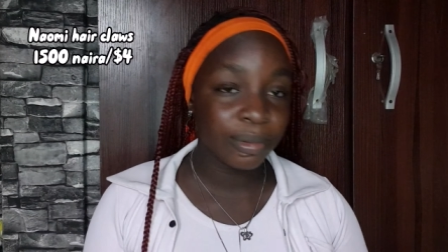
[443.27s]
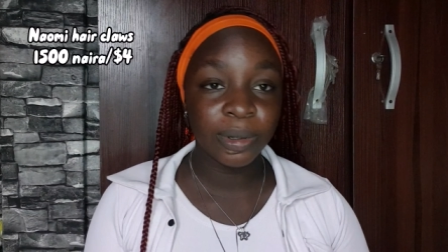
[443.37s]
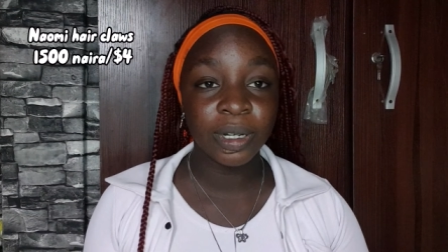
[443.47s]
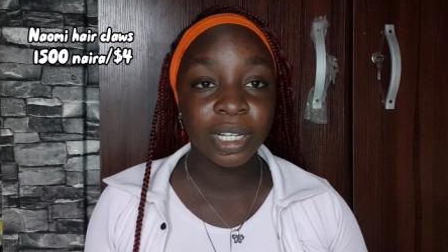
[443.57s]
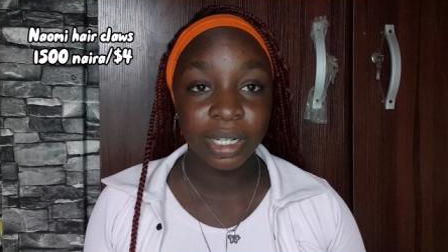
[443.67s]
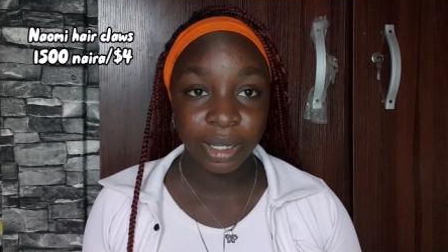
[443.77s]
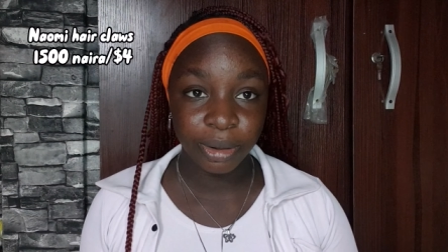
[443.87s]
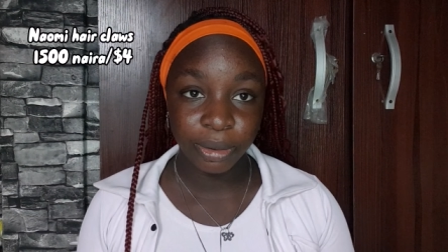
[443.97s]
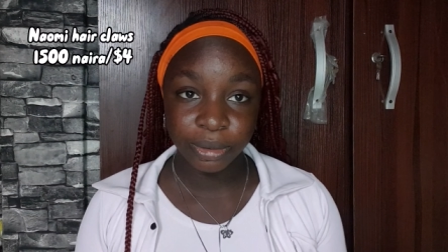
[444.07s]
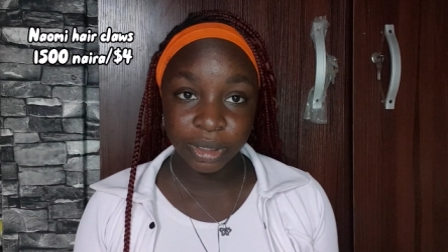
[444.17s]
one clear
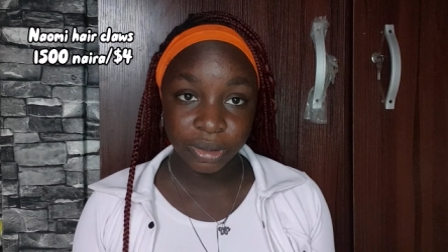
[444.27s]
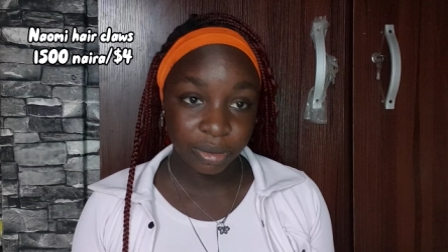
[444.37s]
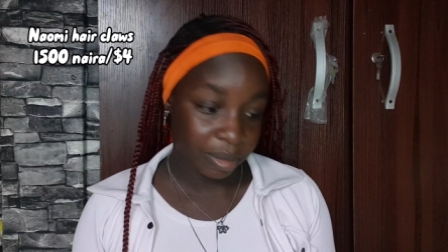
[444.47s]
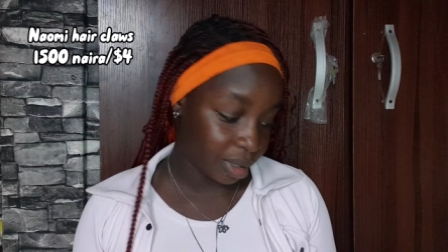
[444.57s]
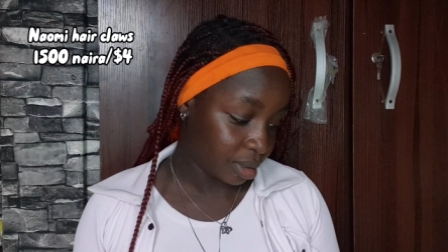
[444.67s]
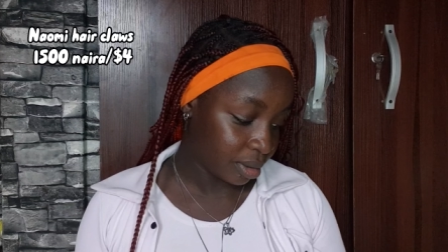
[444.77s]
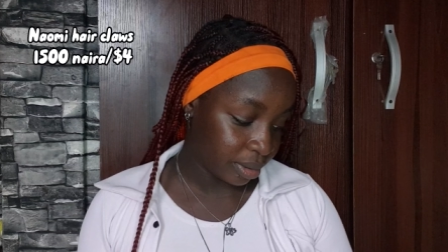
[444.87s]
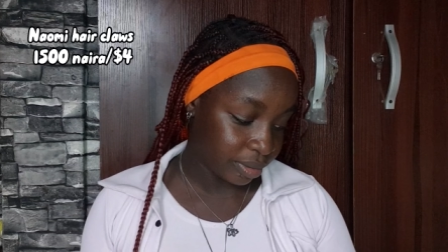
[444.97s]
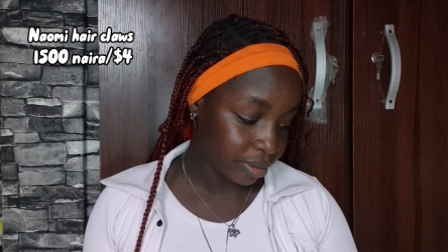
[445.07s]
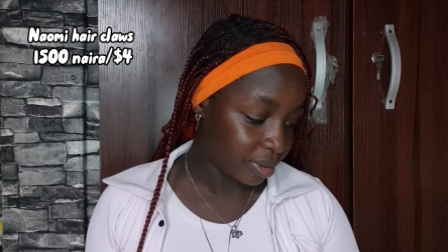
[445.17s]
orange for
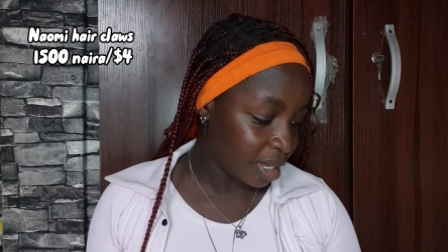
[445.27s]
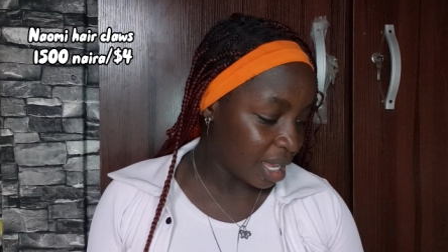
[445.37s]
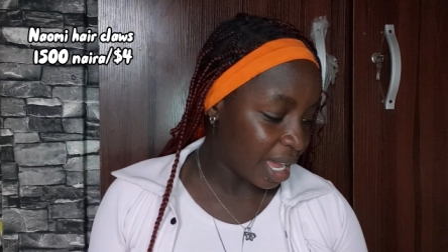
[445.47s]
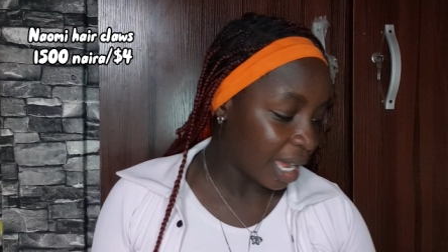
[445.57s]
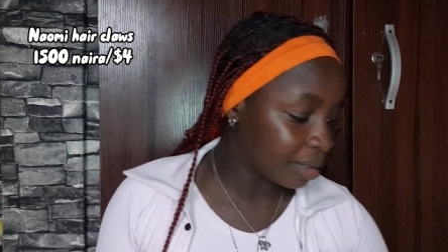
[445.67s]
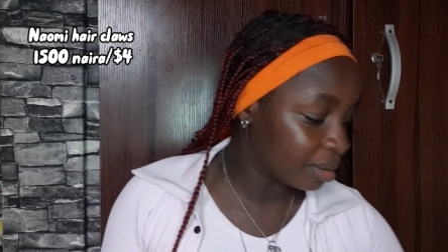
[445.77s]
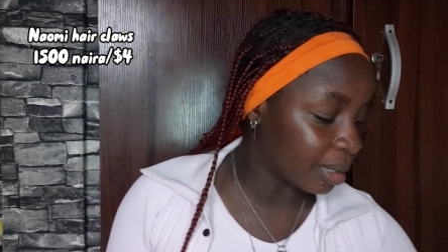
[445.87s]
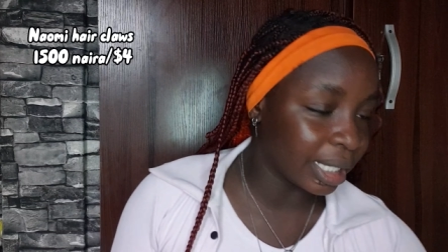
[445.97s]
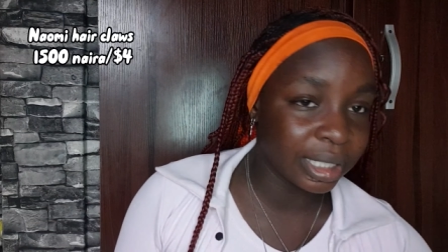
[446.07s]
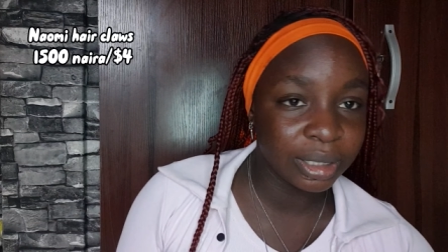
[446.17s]
myself i don't know
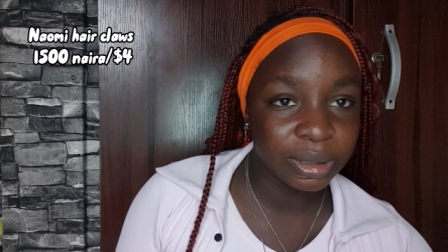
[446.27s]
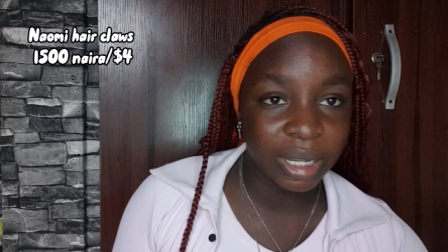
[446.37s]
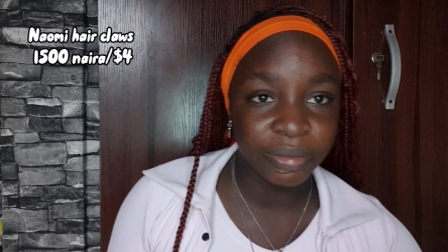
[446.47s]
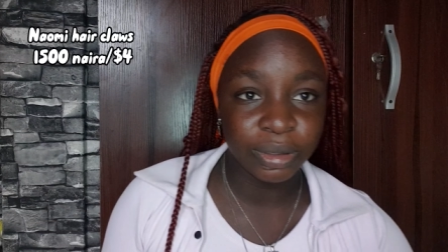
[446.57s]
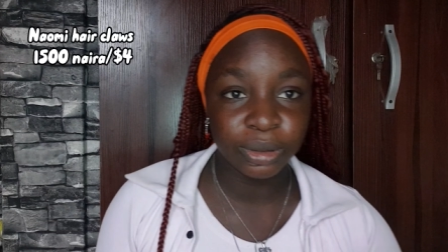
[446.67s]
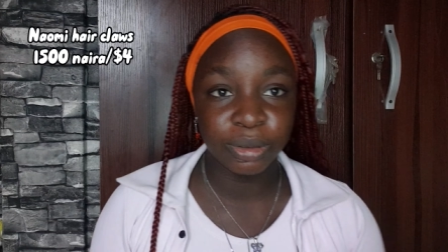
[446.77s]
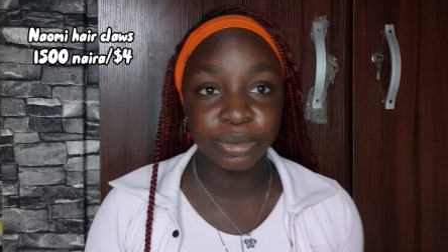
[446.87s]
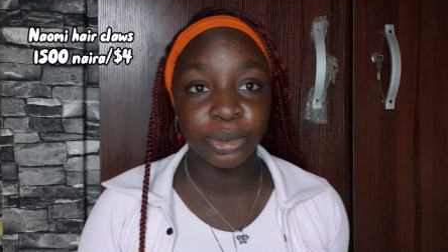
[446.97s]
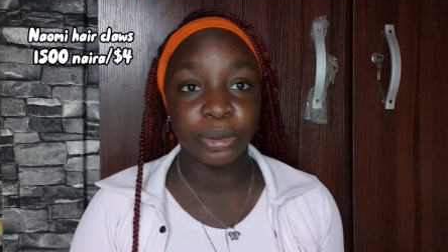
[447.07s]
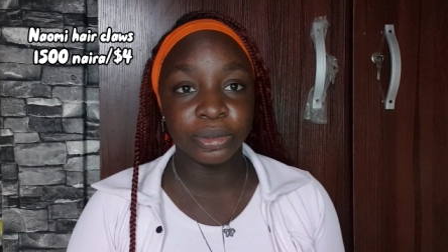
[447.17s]
i tend to have a lot
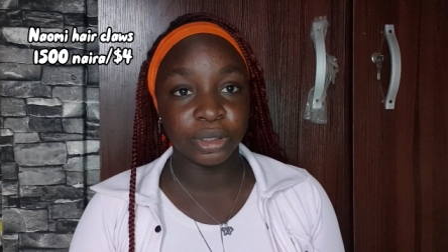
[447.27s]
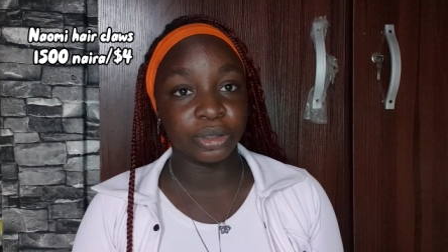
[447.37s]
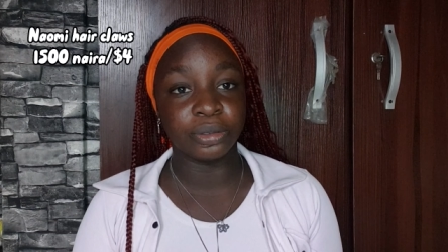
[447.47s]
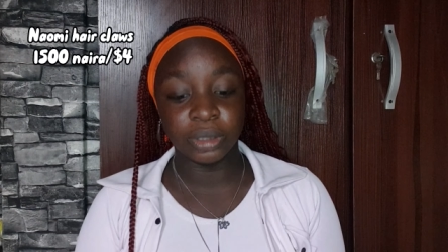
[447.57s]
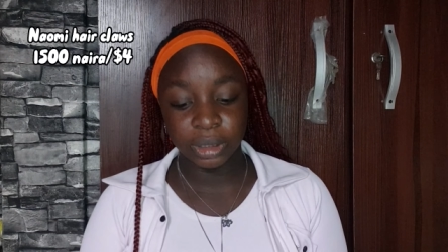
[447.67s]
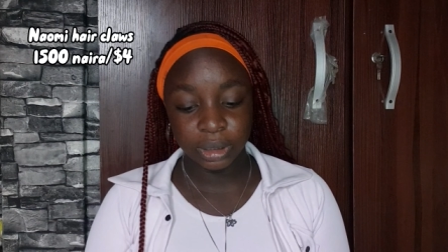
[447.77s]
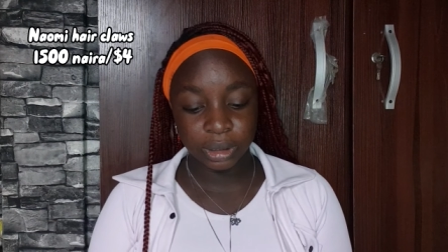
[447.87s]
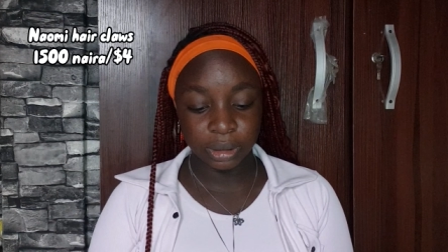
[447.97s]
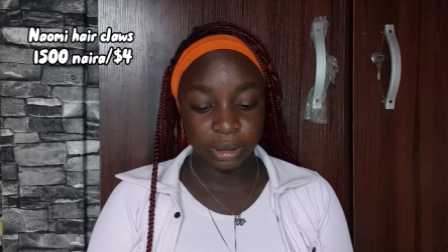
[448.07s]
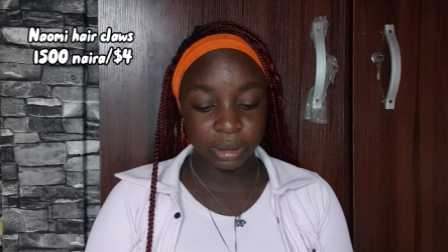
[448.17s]
of orange orange
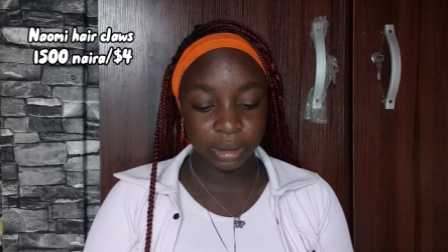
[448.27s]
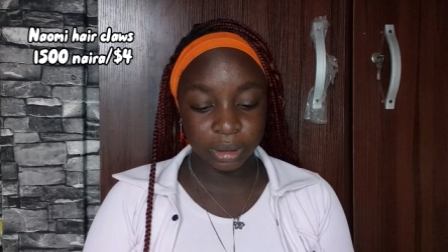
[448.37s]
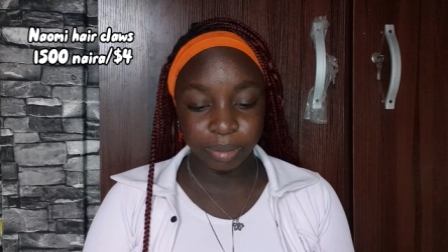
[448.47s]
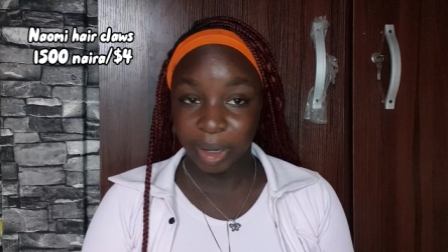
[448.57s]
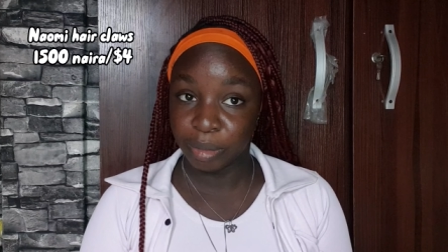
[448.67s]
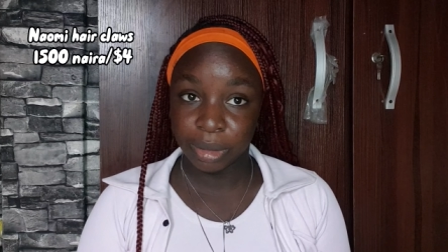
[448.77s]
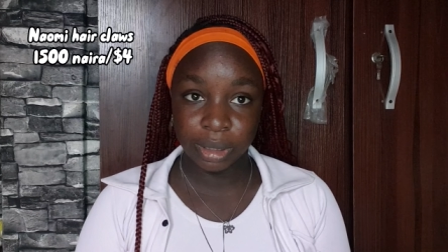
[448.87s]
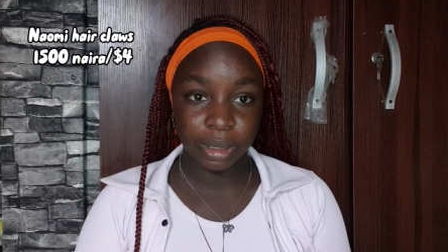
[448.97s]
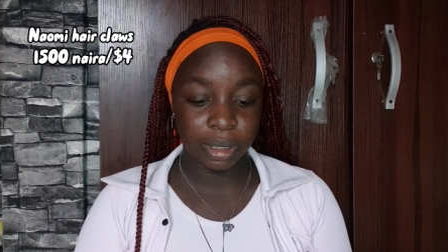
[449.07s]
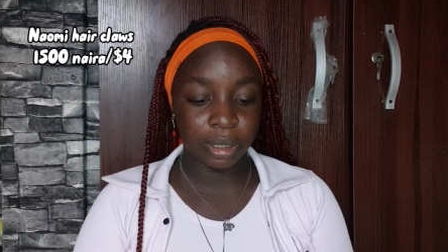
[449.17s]
things by
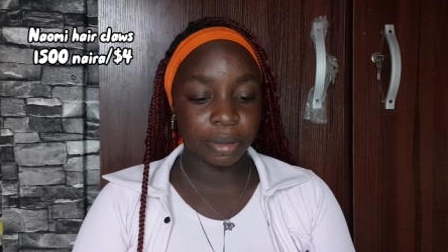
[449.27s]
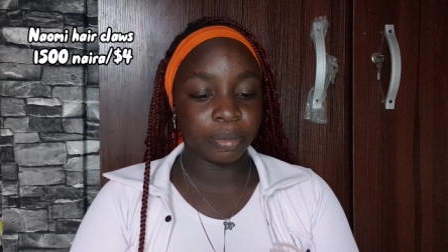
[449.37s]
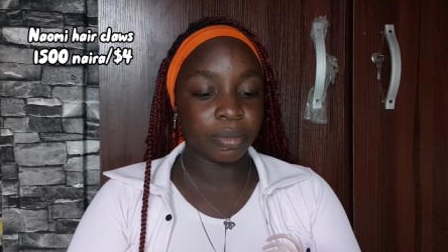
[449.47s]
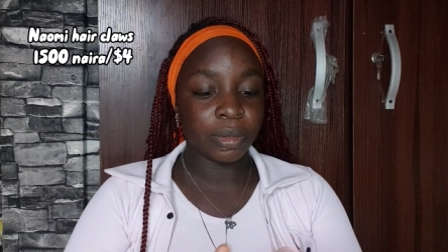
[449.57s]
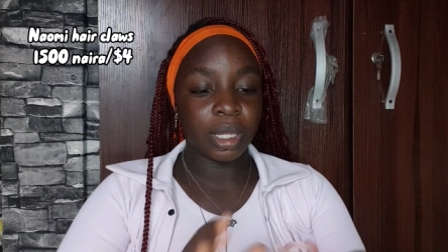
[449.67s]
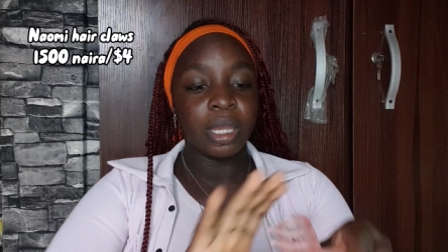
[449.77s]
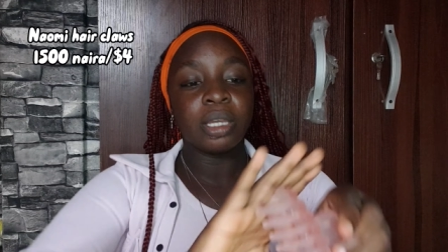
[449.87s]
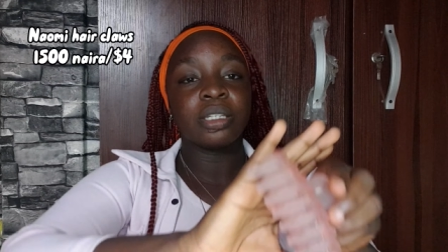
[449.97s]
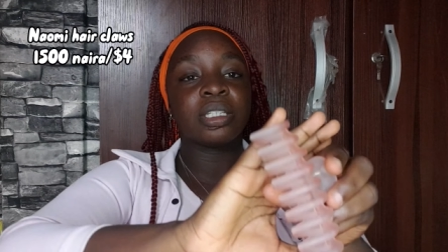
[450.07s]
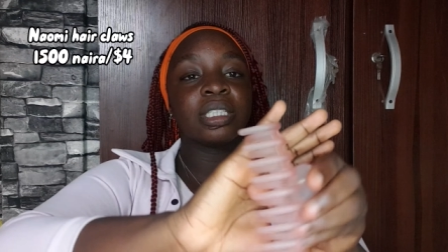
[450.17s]
mistake
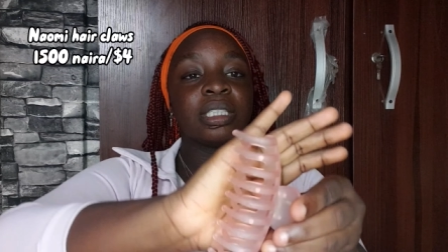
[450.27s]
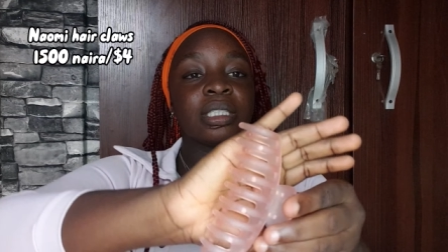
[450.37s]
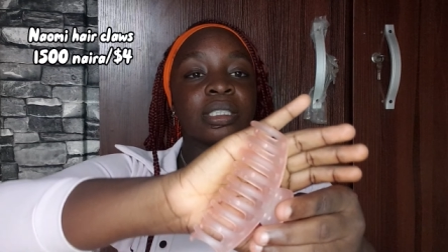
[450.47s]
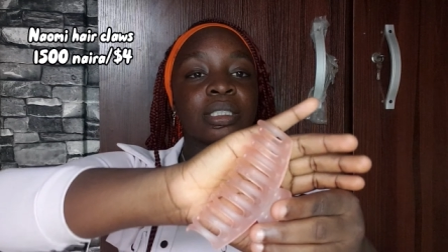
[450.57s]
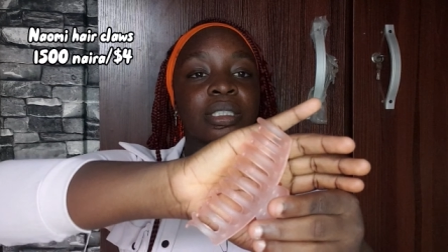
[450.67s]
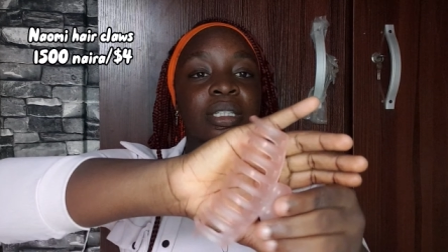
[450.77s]
so this is